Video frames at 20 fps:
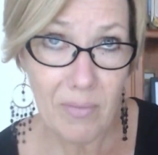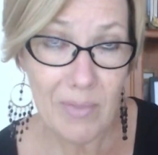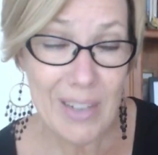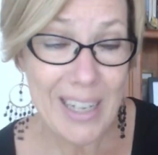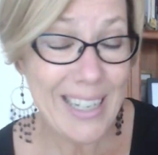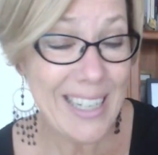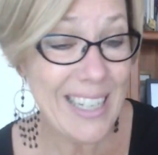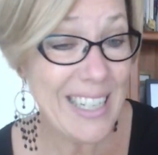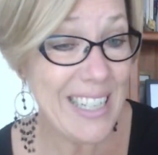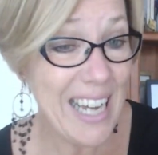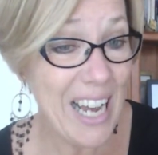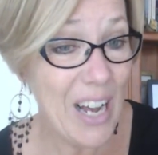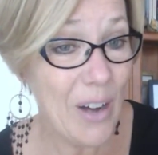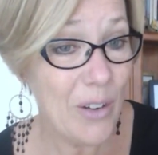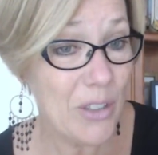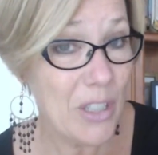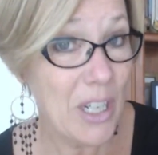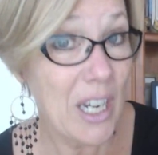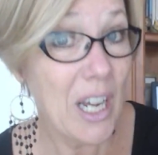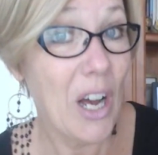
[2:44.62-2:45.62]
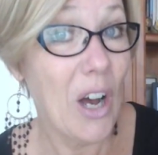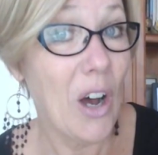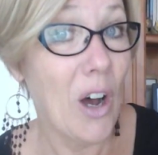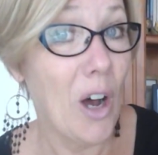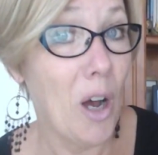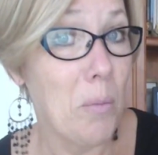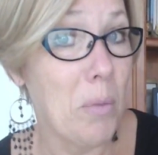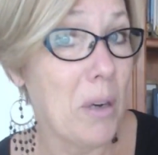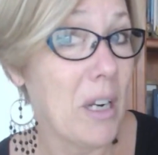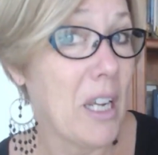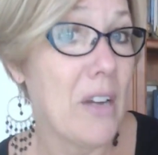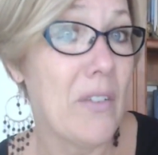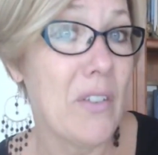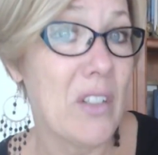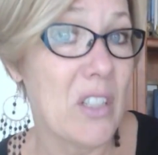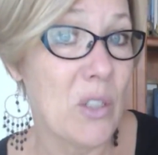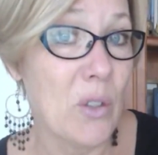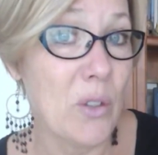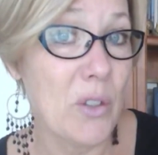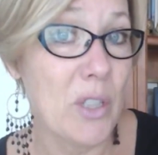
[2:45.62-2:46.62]
any doubt, I believe
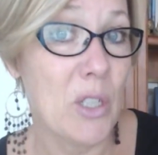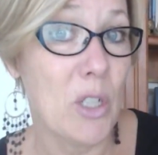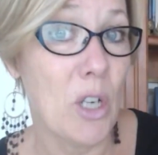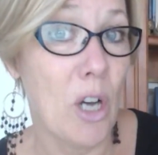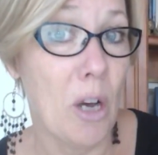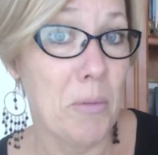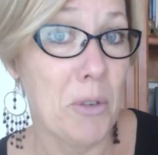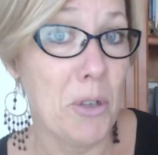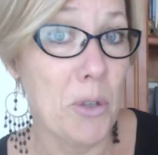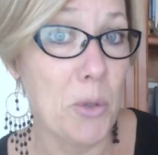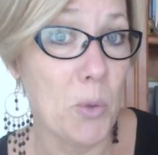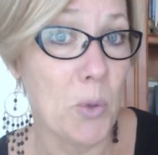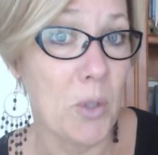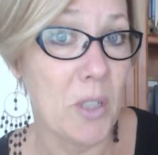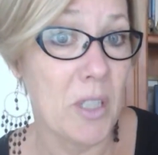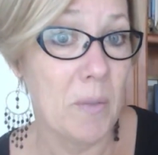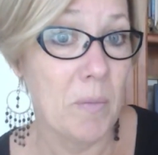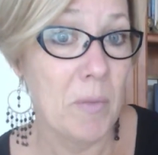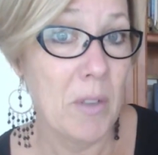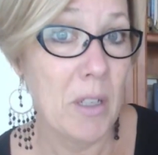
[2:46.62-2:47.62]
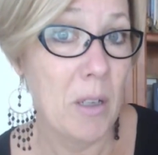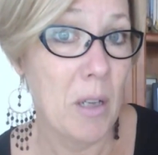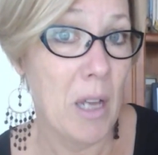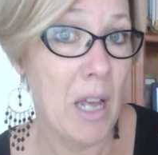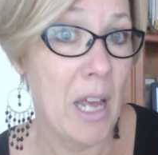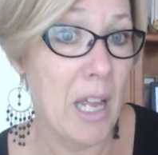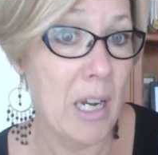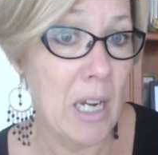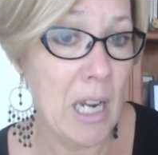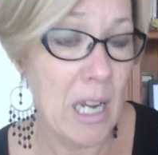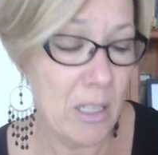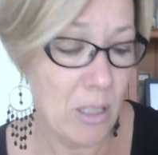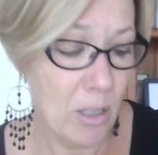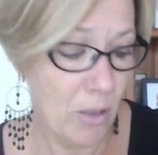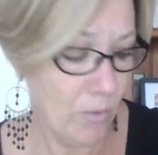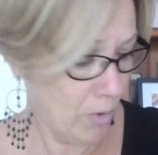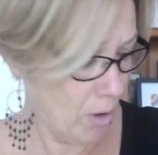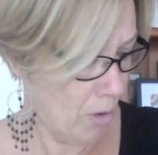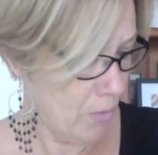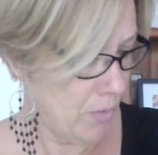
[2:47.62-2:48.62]
it's not the time to do it. And as
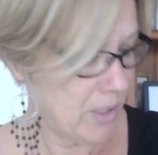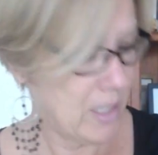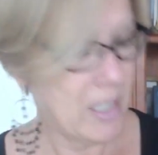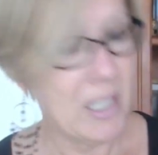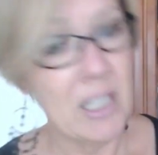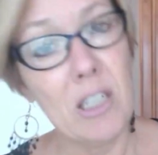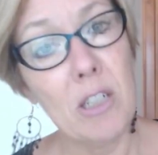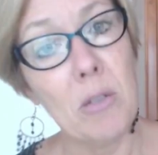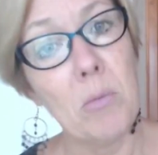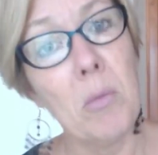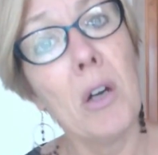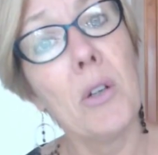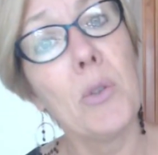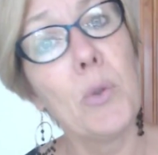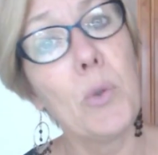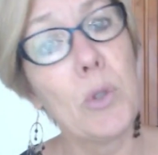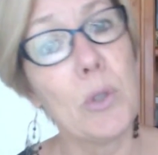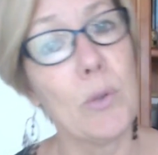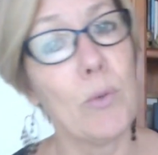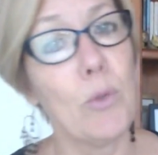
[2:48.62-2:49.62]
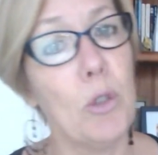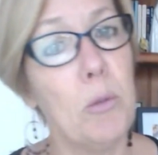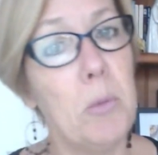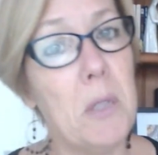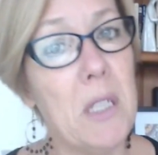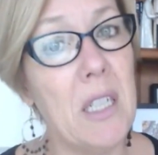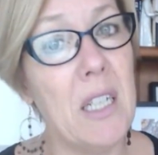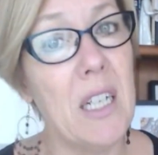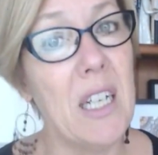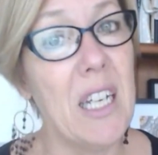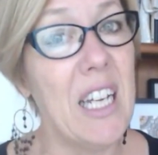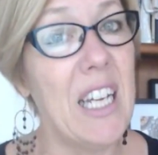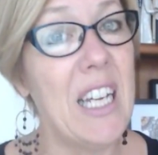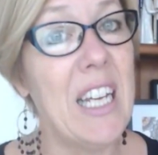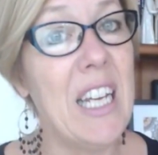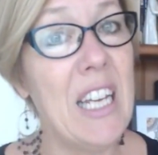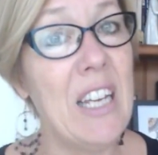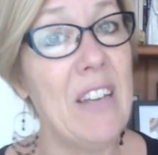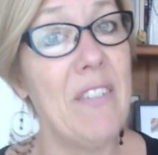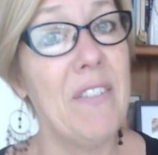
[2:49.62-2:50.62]
I've often said to my daughter Ruby,
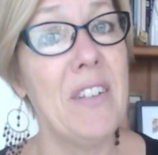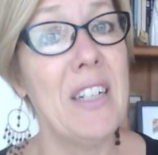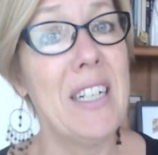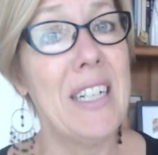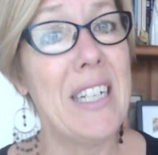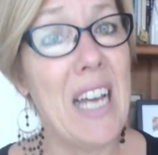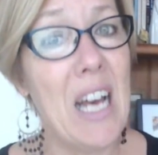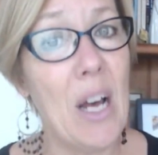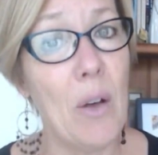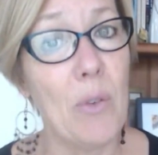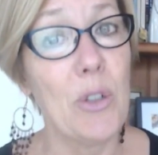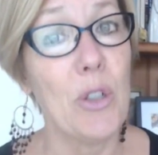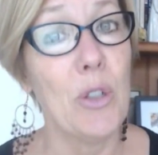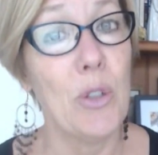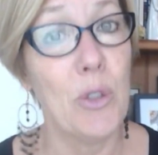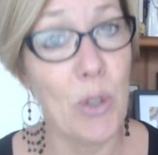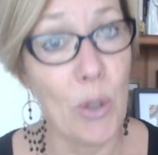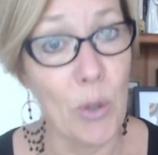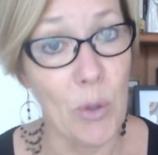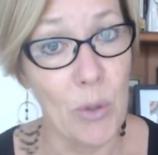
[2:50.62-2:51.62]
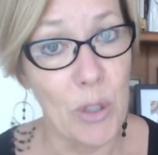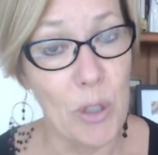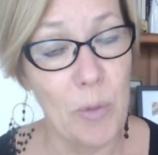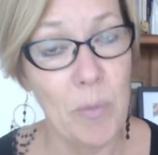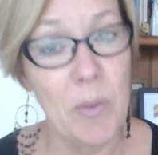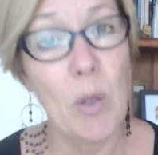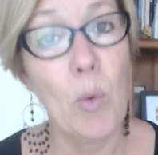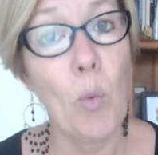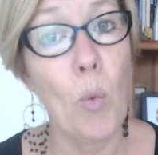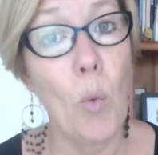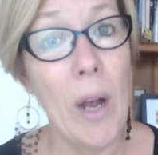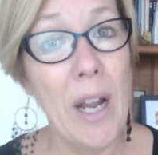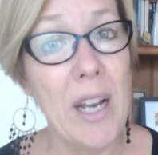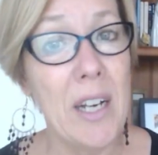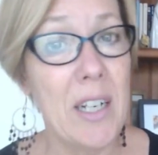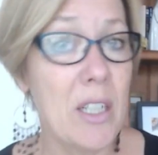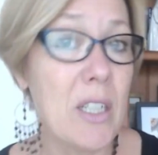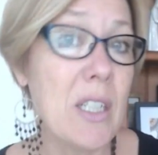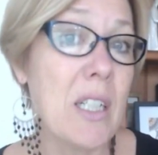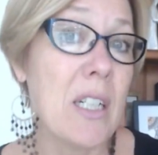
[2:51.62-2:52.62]
if in doubt, don't.
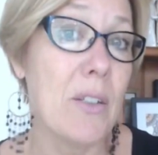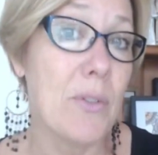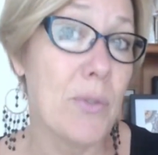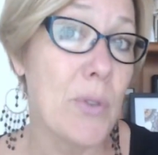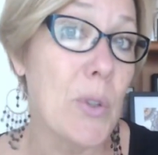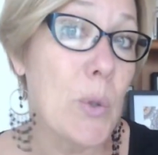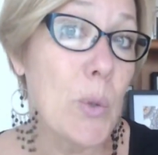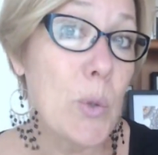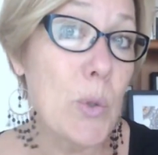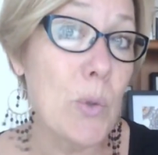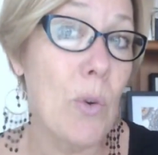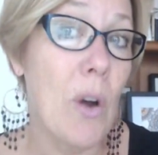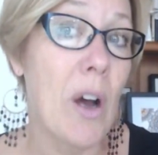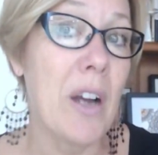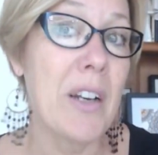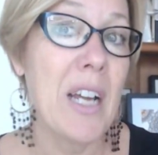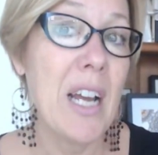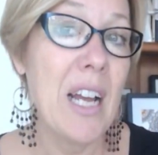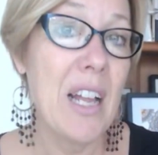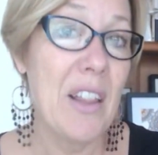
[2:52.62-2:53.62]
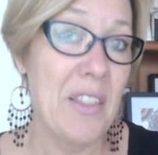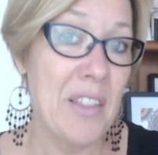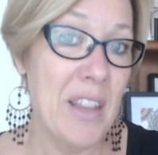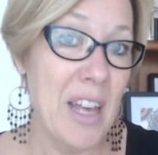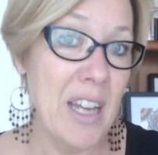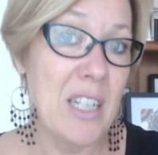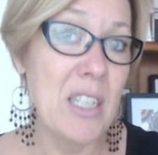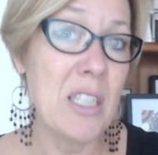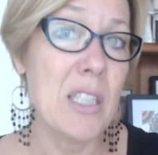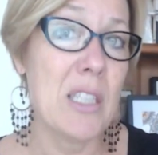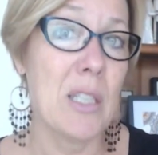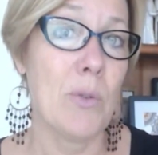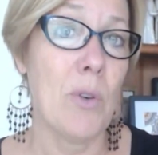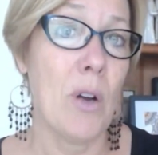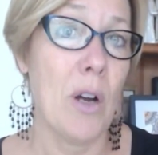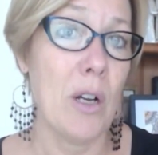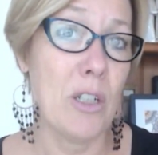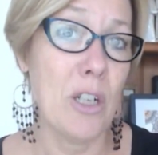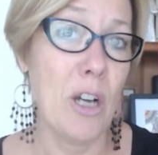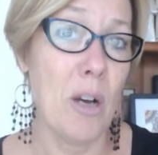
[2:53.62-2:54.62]
Wait until it feels right. That is the
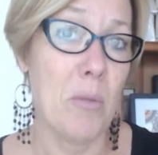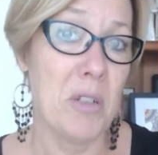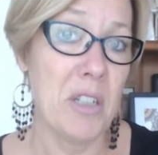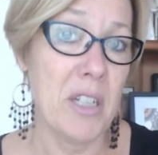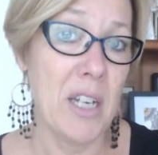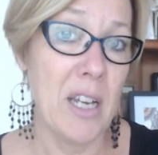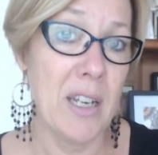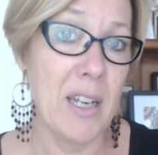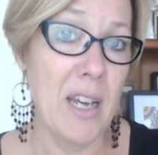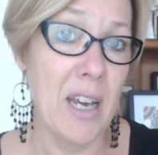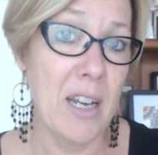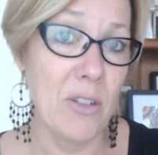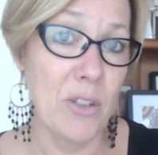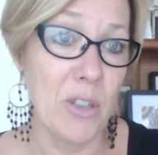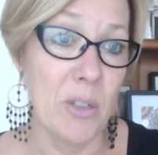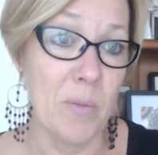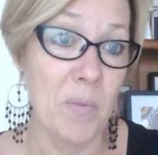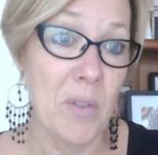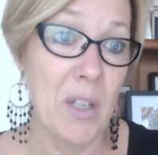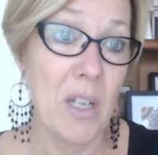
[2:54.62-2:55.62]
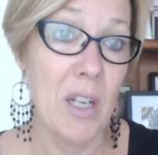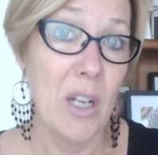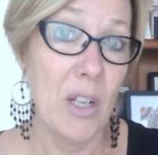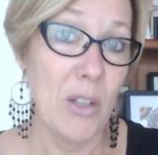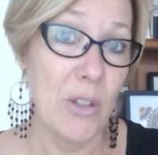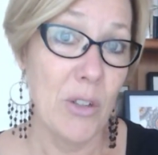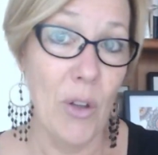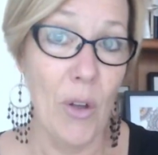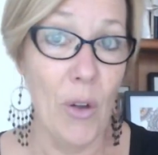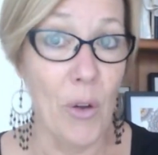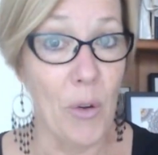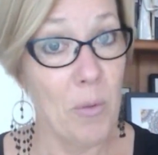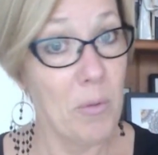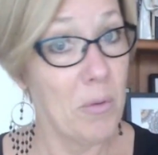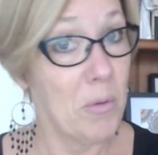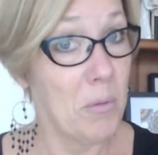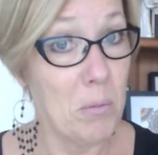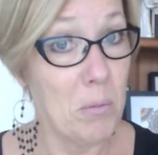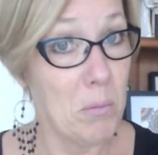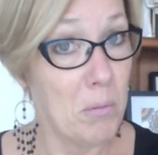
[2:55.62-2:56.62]
right time to take action. So
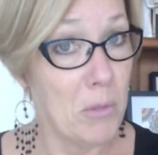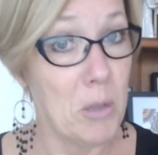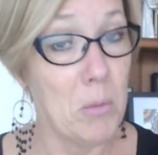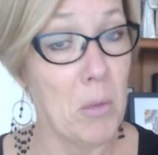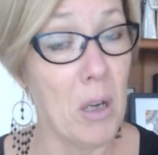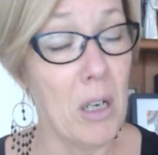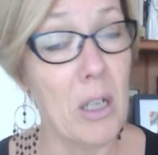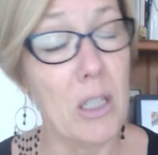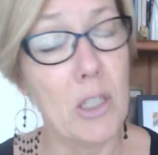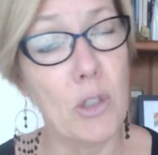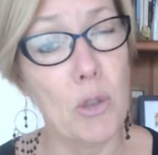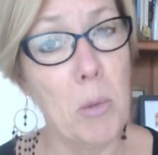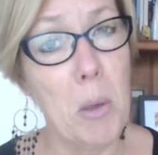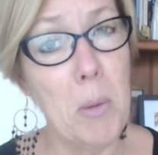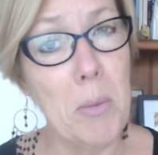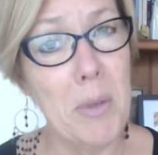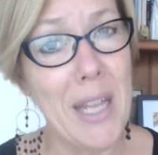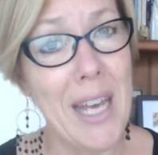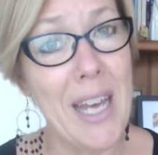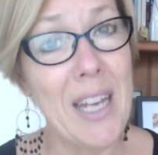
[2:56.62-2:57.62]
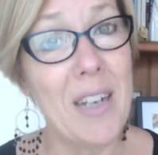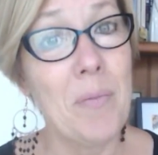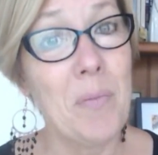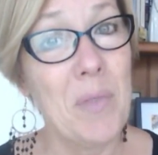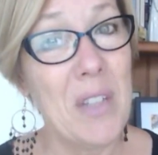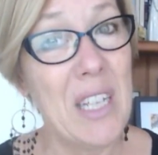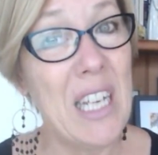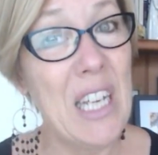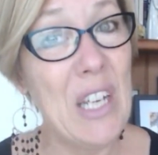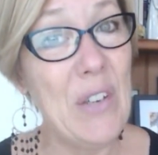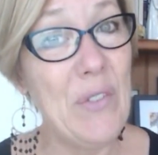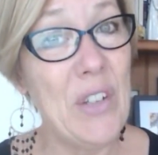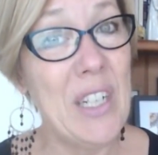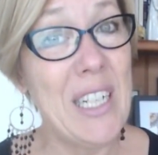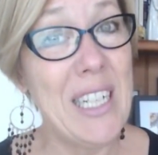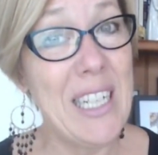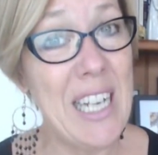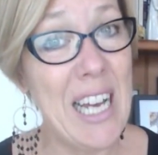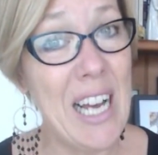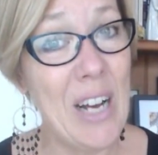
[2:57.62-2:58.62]
you might like to remember that. If
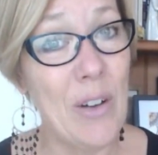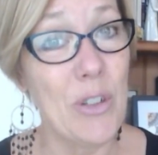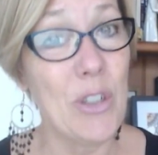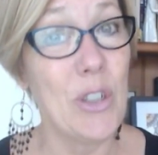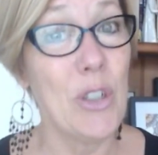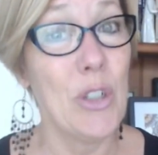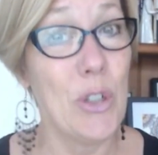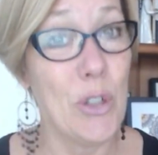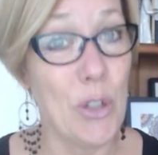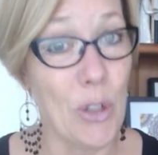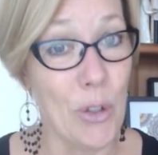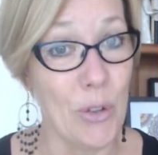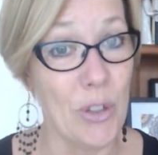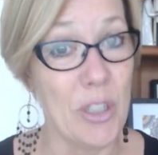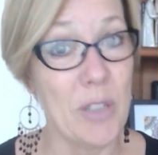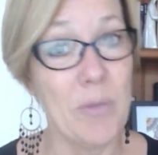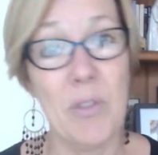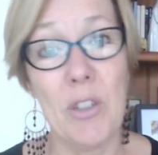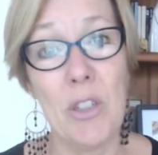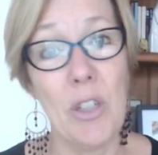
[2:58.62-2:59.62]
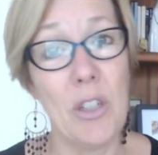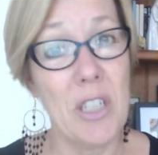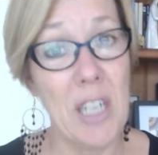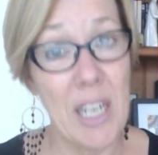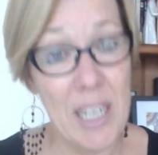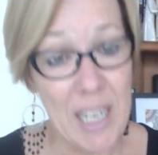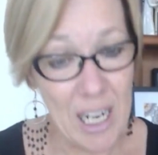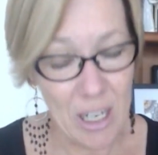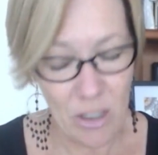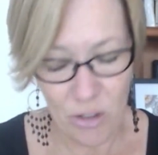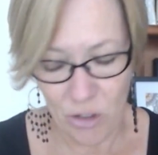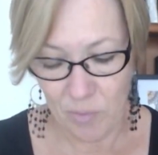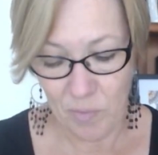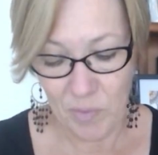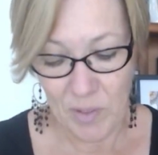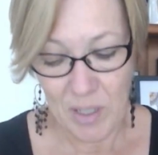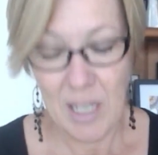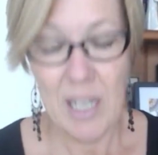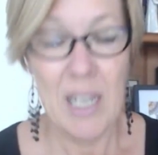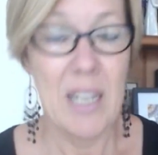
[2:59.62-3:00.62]
in doubt, don't. Don't take
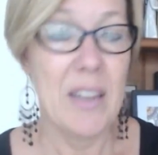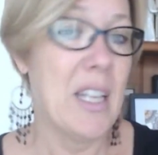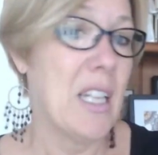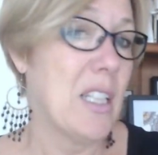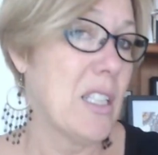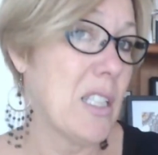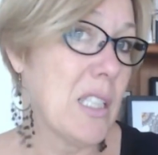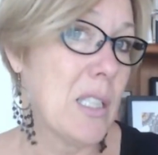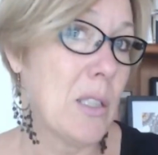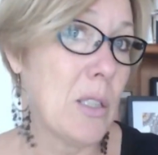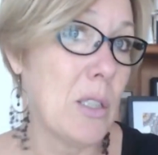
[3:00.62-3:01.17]
action. That's